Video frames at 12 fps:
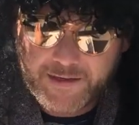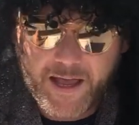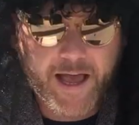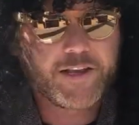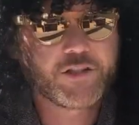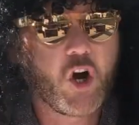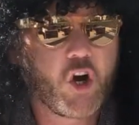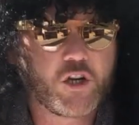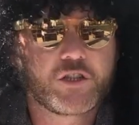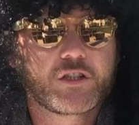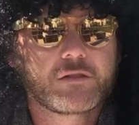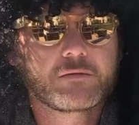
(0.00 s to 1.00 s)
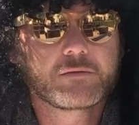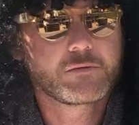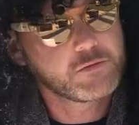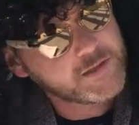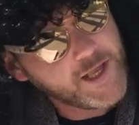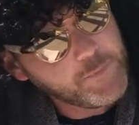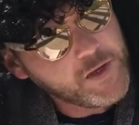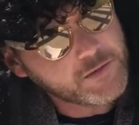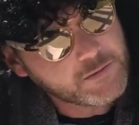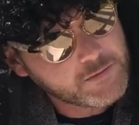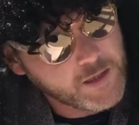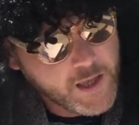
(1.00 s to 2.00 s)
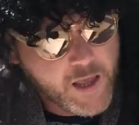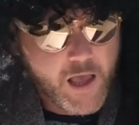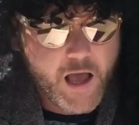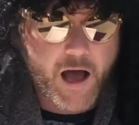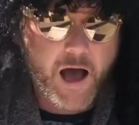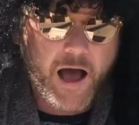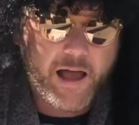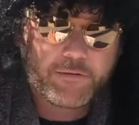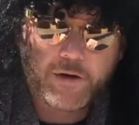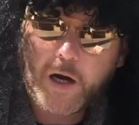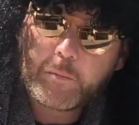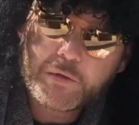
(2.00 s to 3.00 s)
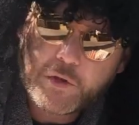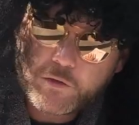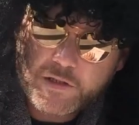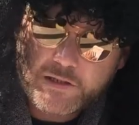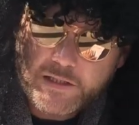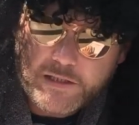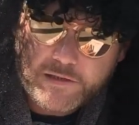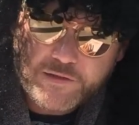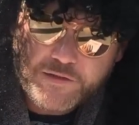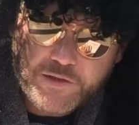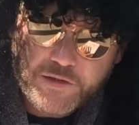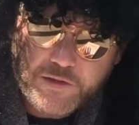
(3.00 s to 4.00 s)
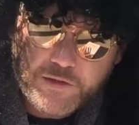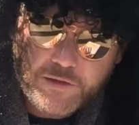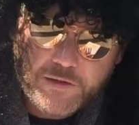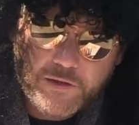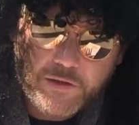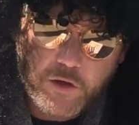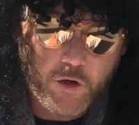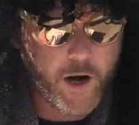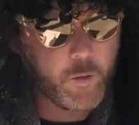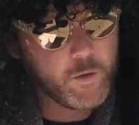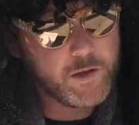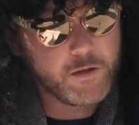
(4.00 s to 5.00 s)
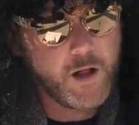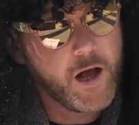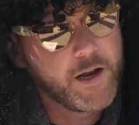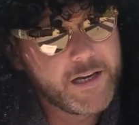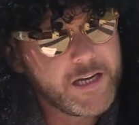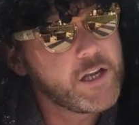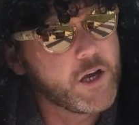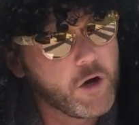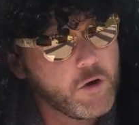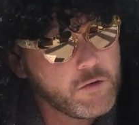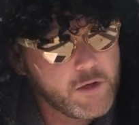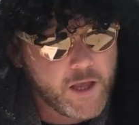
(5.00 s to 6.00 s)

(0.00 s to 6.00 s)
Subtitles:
as art. What does that mean? I have uploaded these, or I will, on Neo.